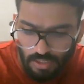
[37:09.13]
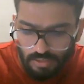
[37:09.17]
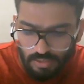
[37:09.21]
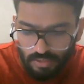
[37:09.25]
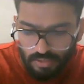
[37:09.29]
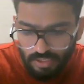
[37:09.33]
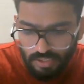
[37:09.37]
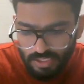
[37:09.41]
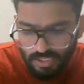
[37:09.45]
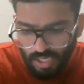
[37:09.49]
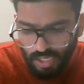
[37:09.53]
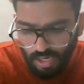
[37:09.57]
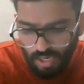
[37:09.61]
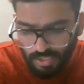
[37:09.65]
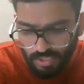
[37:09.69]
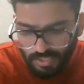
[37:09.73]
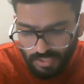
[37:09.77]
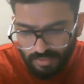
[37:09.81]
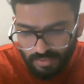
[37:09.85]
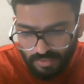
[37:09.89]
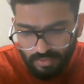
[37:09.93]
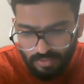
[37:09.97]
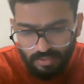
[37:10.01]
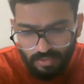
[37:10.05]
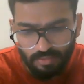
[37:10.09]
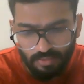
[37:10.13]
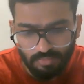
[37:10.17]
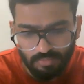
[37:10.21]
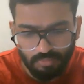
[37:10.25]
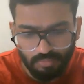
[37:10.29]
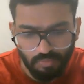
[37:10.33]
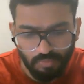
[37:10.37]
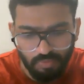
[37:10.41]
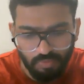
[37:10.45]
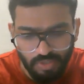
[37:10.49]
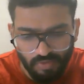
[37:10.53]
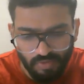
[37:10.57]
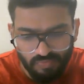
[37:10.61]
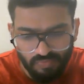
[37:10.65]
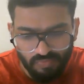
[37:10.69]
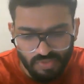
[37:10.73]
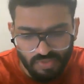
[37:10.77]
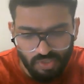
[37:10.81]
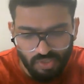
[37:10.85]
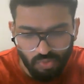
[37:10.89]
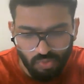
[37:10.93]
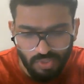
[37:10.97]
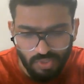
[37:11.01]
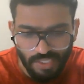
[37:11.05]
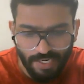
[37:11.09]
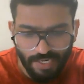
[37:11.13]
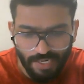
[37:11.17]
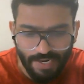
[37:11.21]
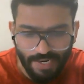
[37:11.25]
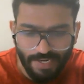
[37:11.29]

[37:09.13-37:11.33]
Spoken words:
This article gives you the